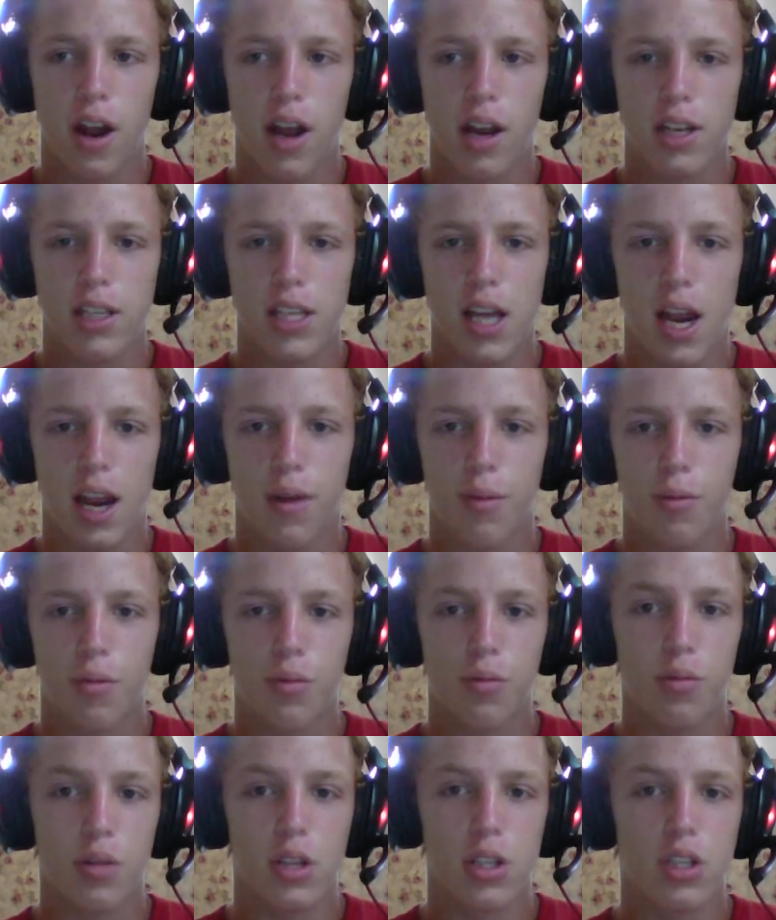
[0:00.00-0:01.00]
I decided
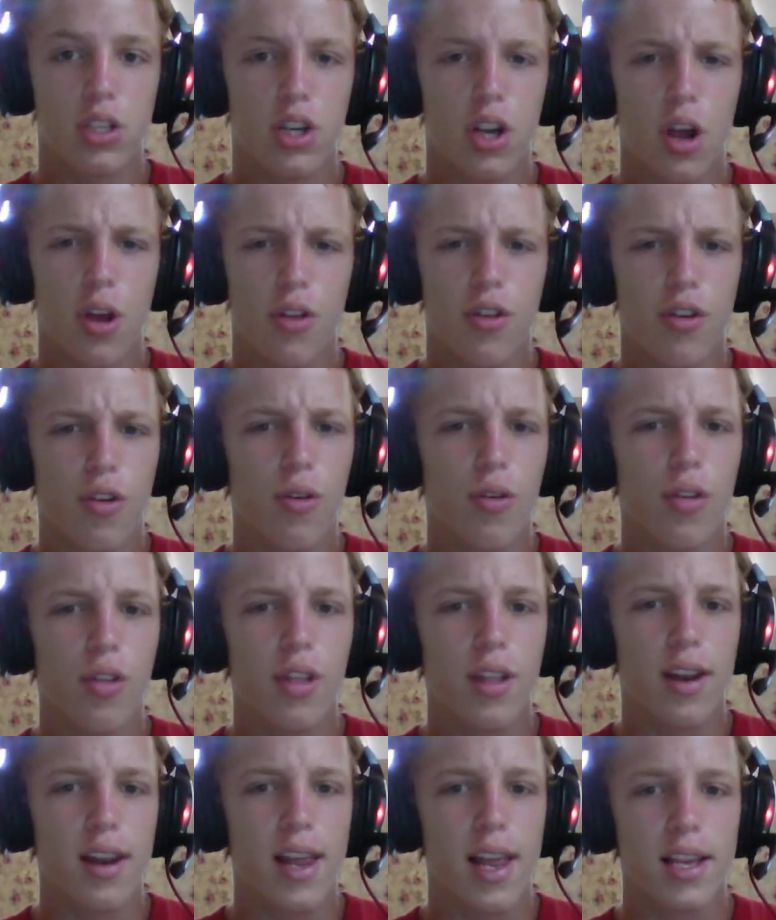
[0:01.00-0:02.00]
let's go through
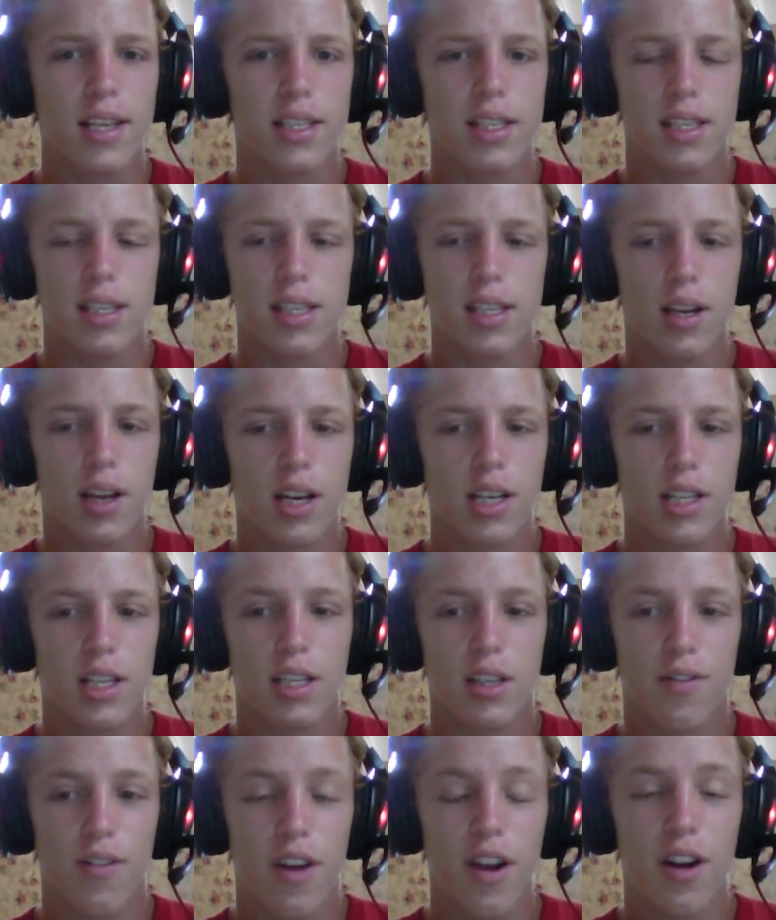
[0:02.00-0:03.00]
the list because
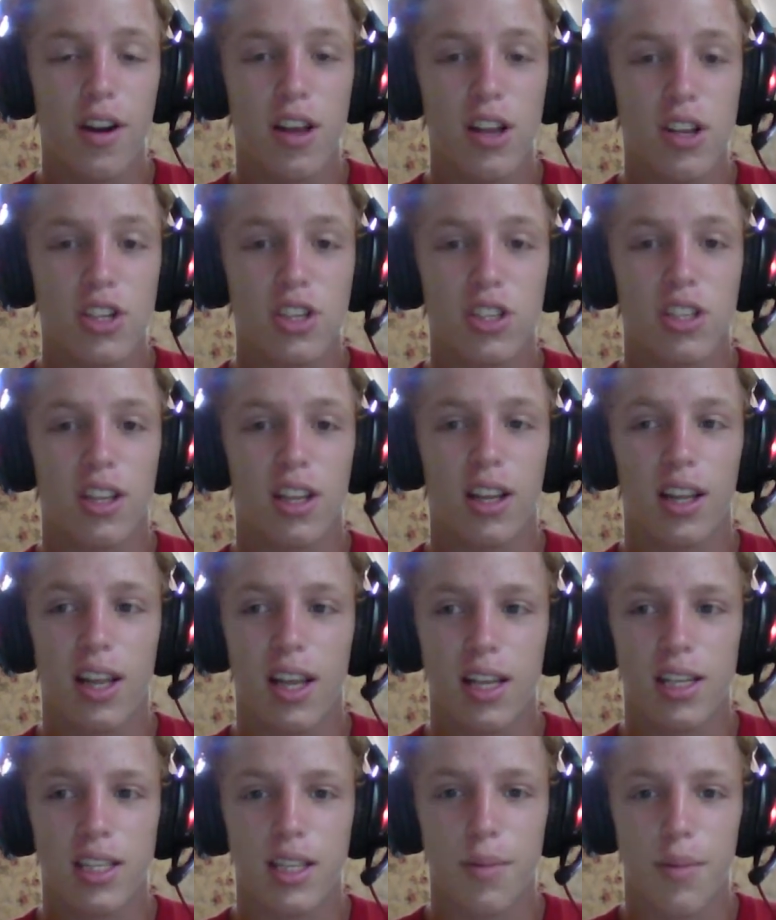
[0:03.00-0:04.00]
it's a very interesting
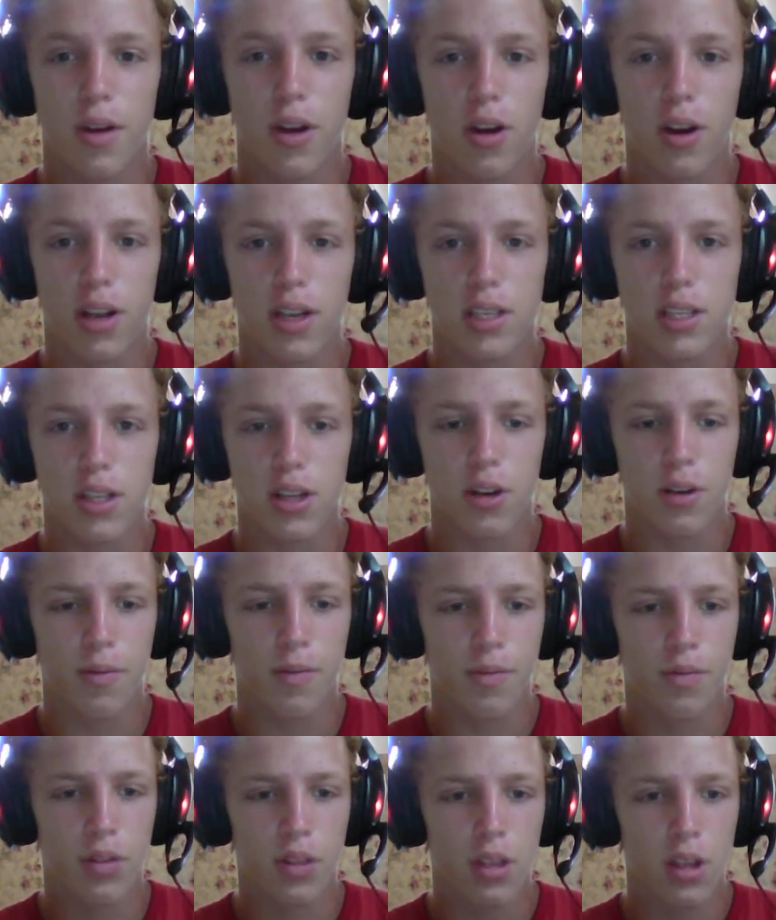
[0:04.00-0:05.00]
list, to be honest.
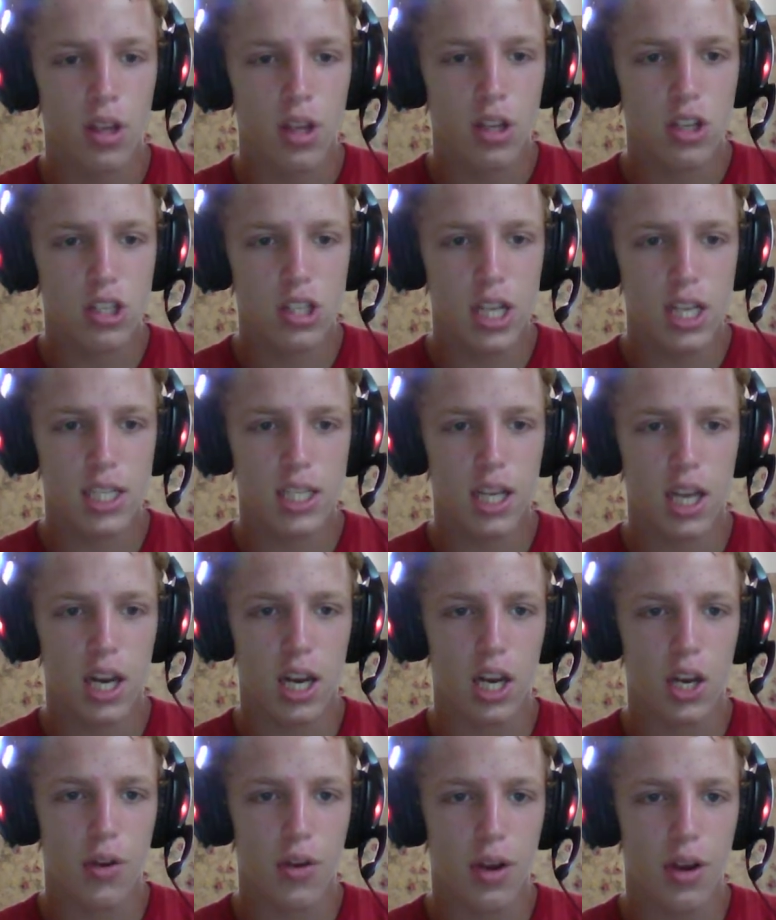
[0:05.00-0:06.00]
So let's get
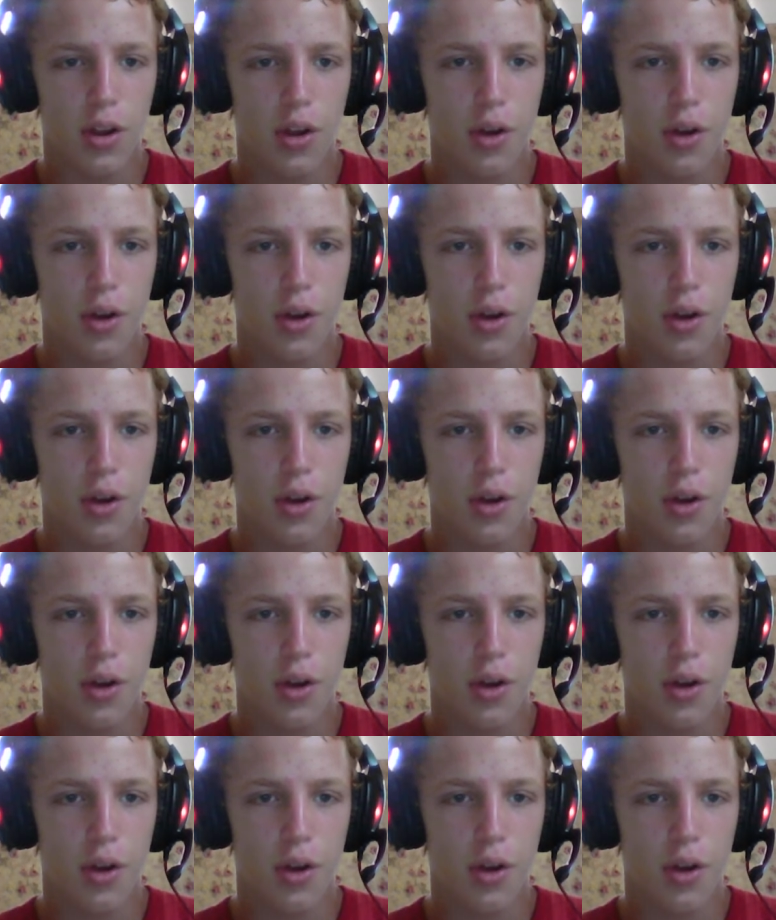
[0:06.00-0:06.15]
into it.